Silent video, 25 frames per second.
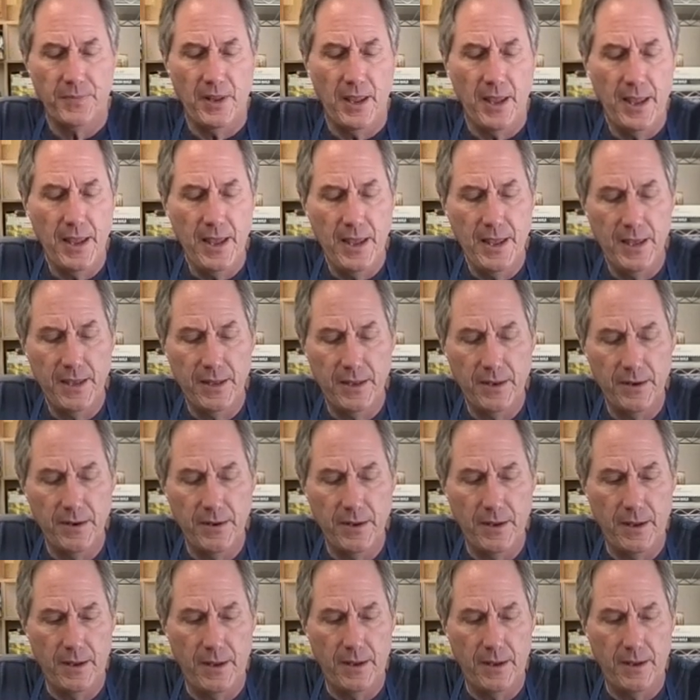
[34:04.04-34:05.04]
And
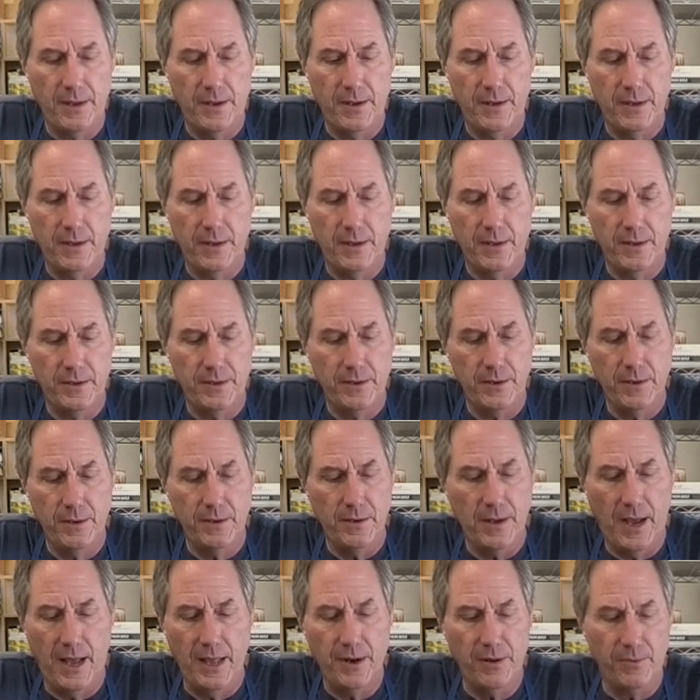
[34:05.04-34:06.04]
uh,
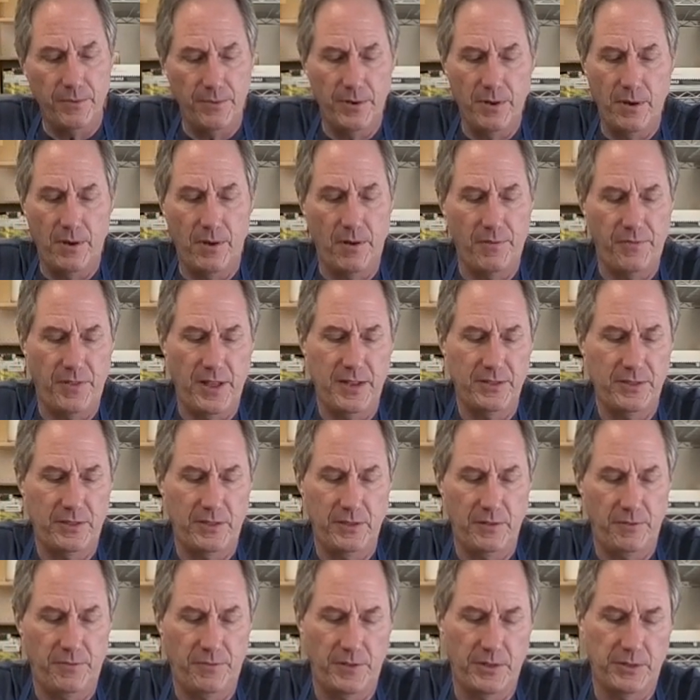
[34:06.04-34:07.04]
I don't know if that's the
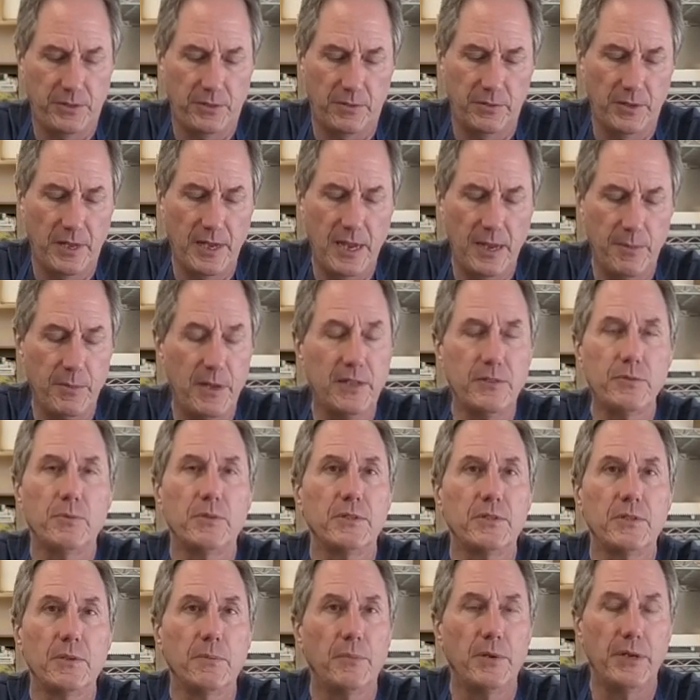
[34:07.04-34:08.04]
official name. That's what
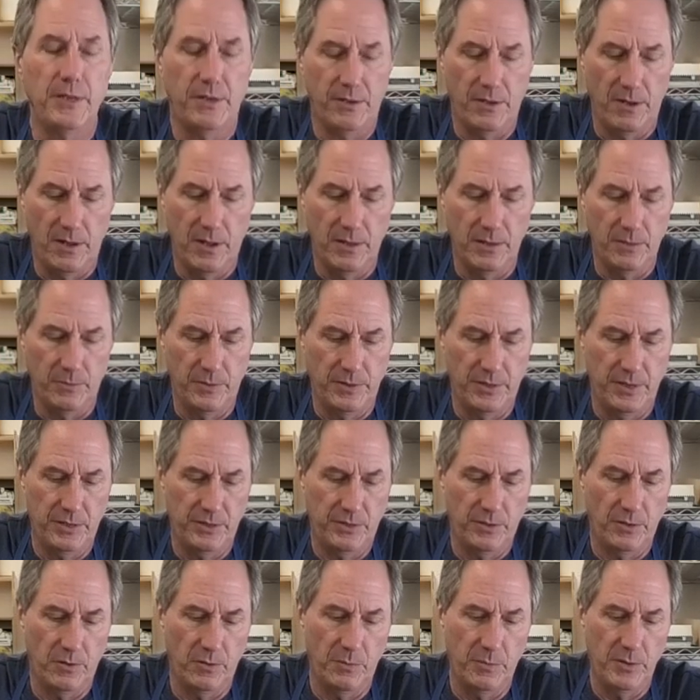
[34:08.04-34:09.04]
somebody called it when they
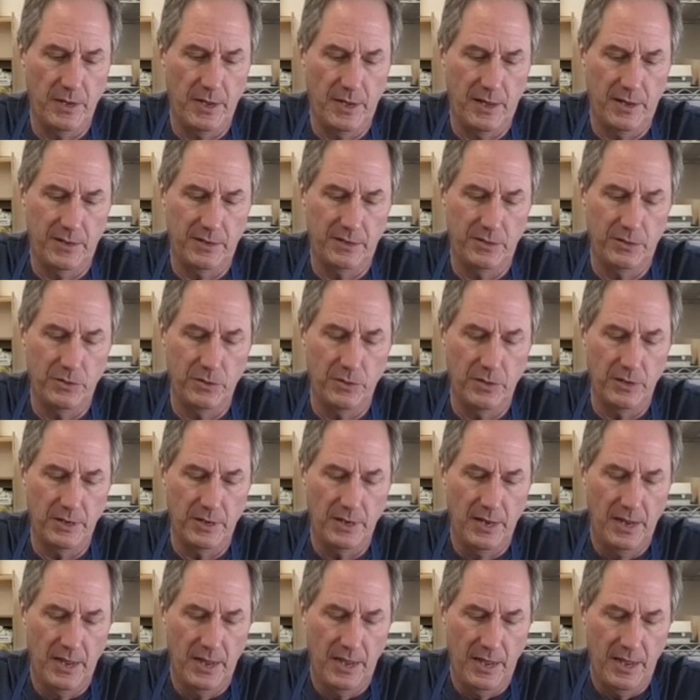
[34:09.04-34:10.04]
showed me how to do it.
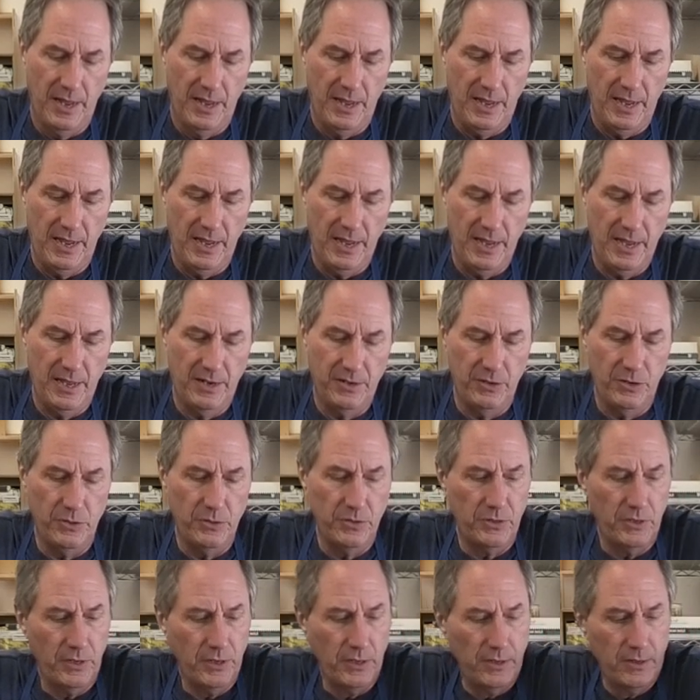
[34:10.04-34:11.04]
And
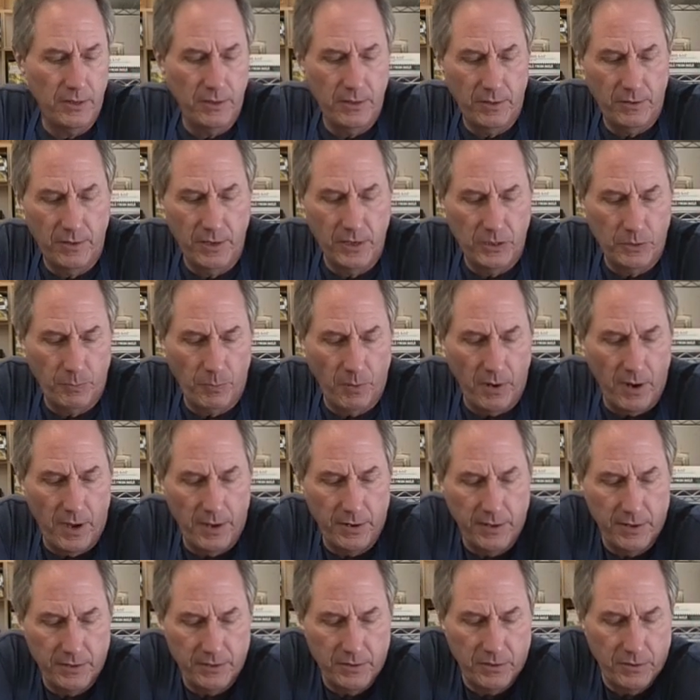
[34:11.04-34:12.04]
using this
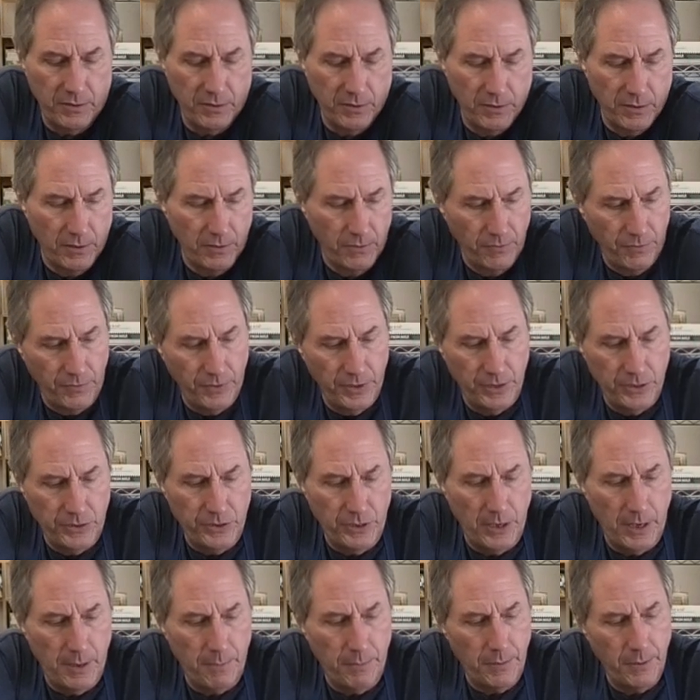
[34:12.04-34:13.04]
product, Finish
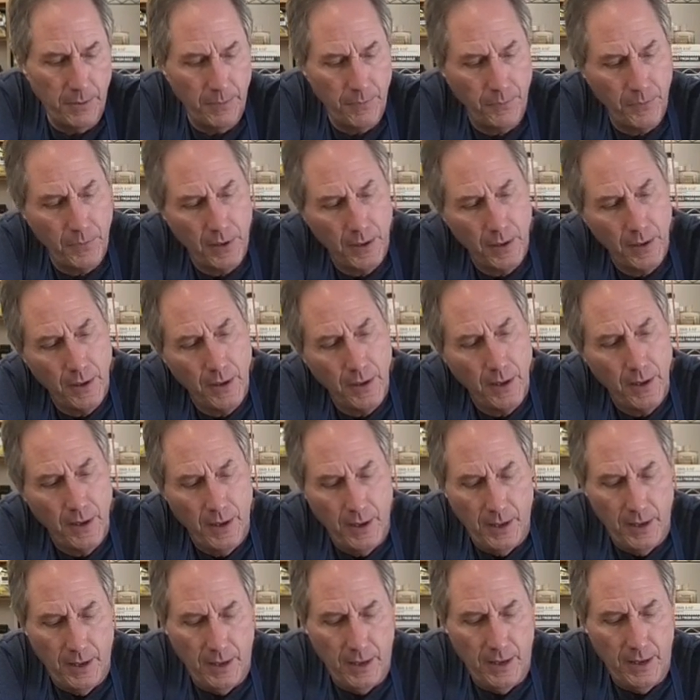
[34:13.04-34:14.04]
Up,
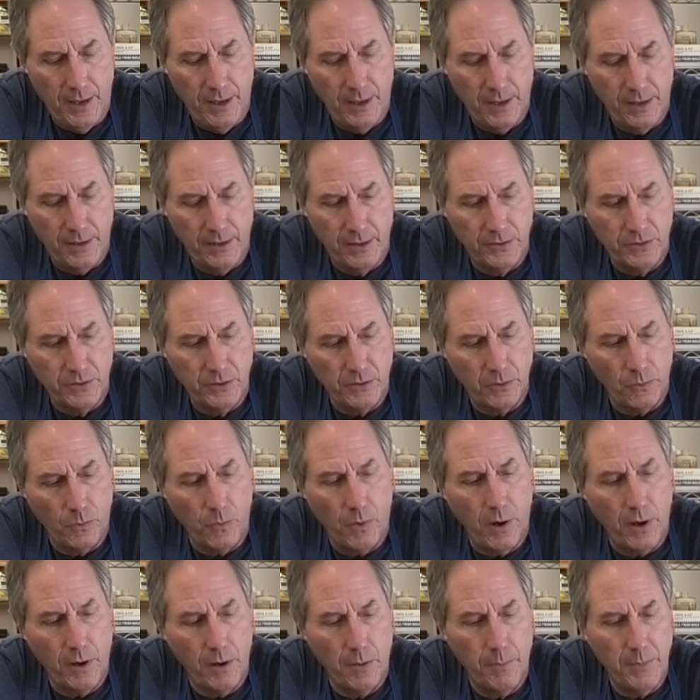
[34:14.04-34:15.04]
and this is a
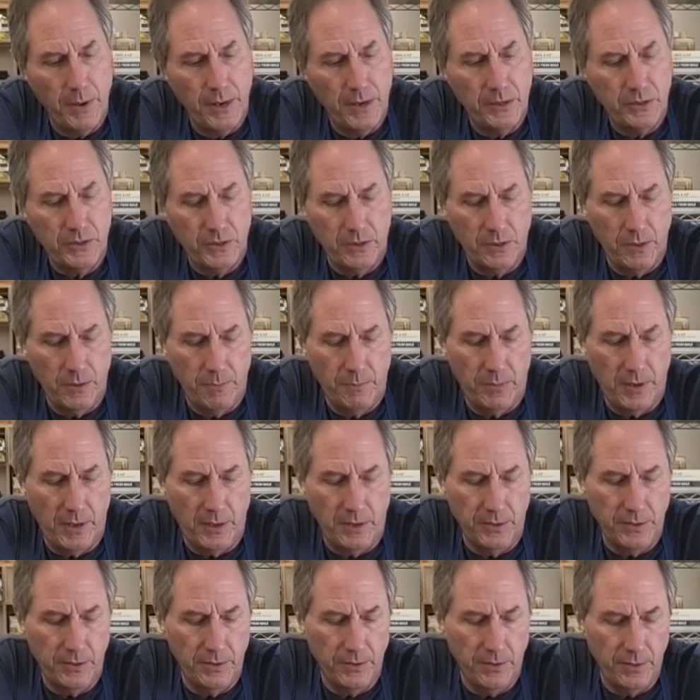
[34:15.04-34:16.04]
water-based
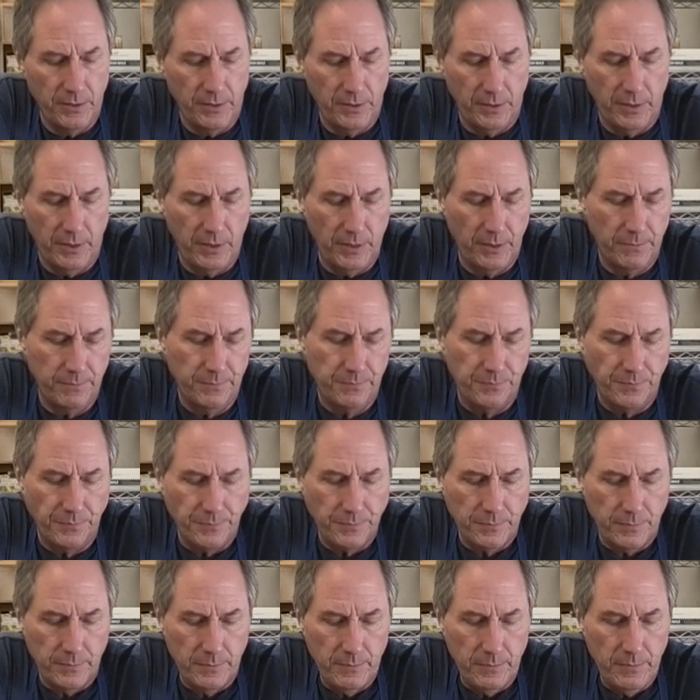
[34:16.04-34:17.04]
polyurethane.
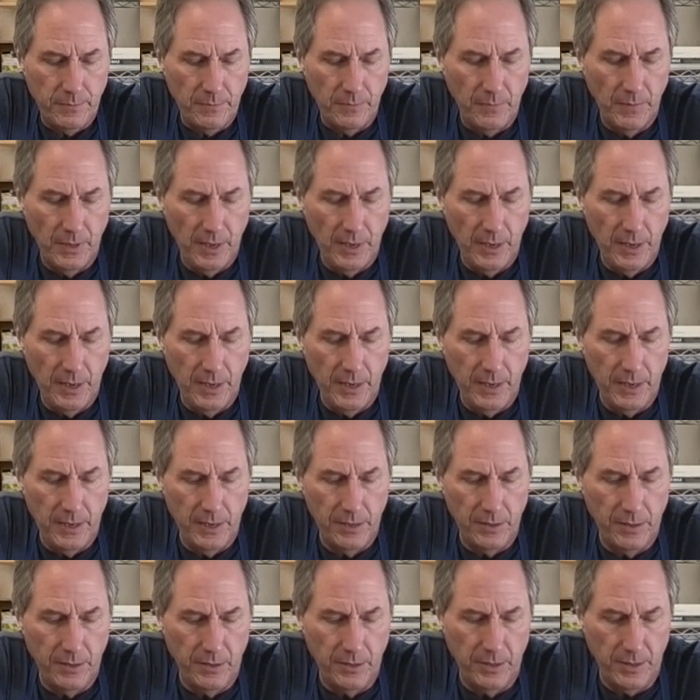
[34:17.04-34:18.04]

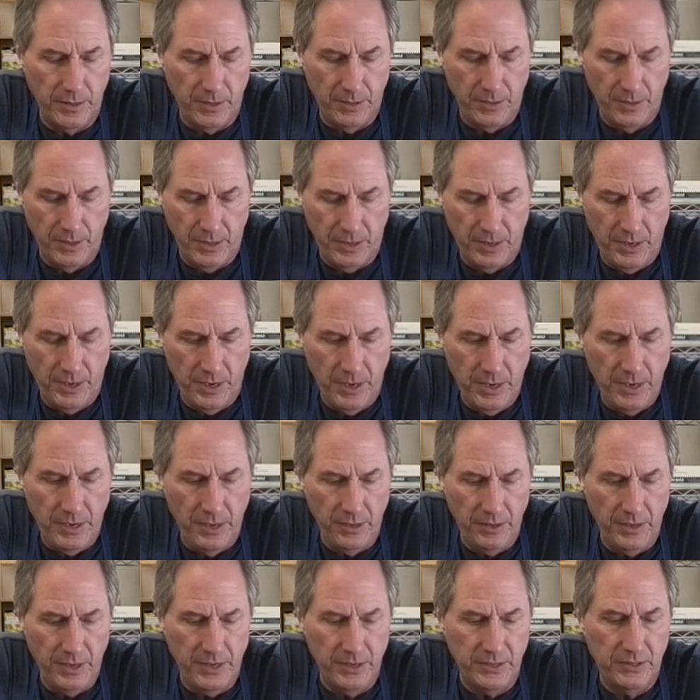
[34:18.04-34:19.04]
And the, the key to
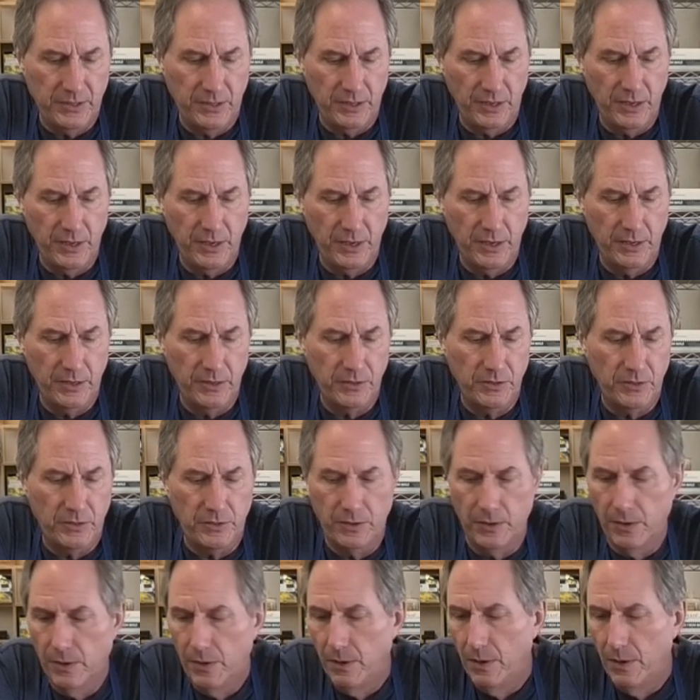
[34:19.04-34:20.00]
this is